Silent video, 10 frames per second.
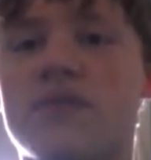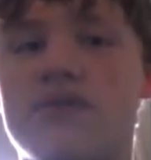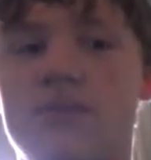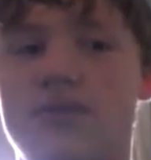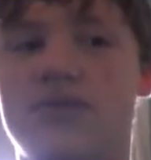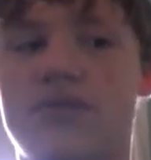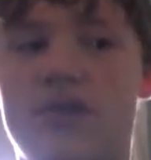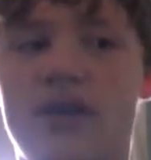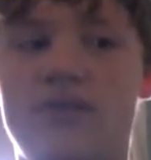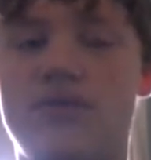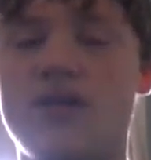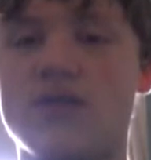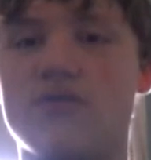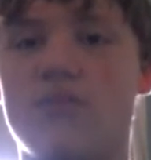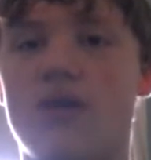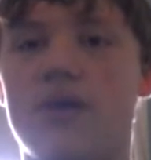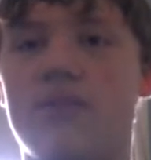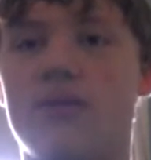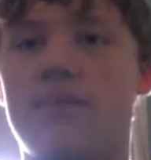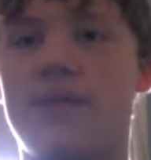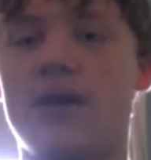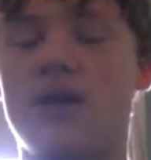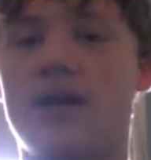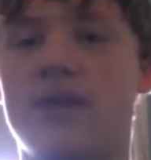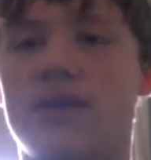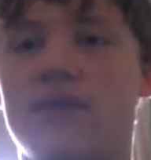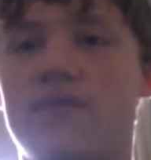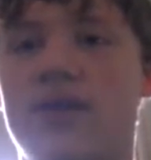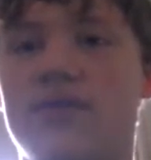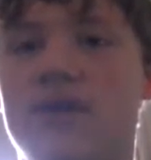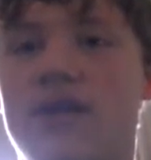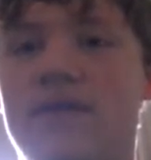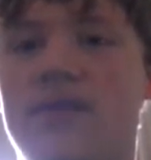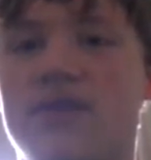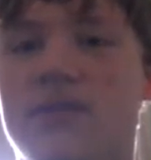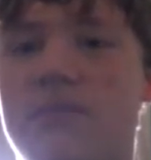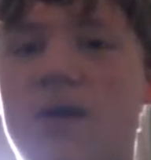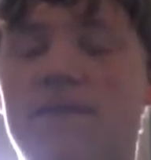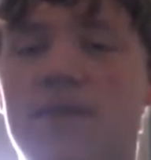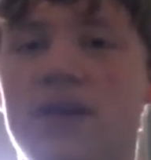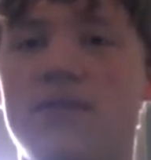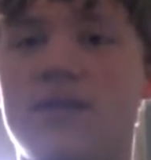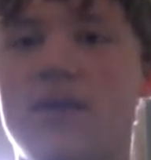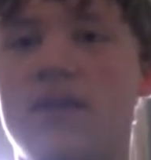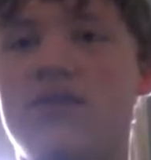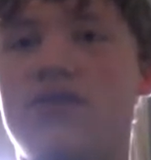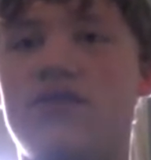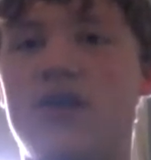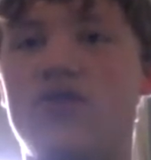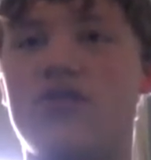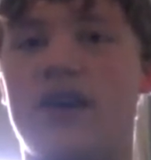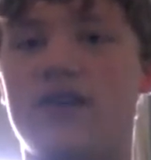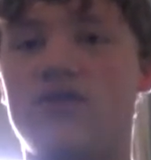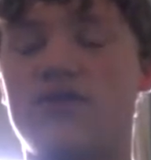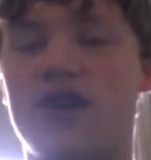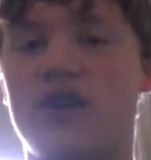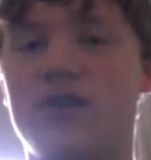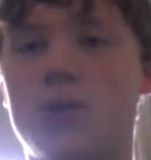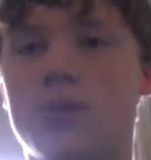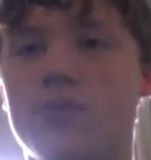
So when you do that, Dr. Mario will appear and then face him off in the Sunshine stage.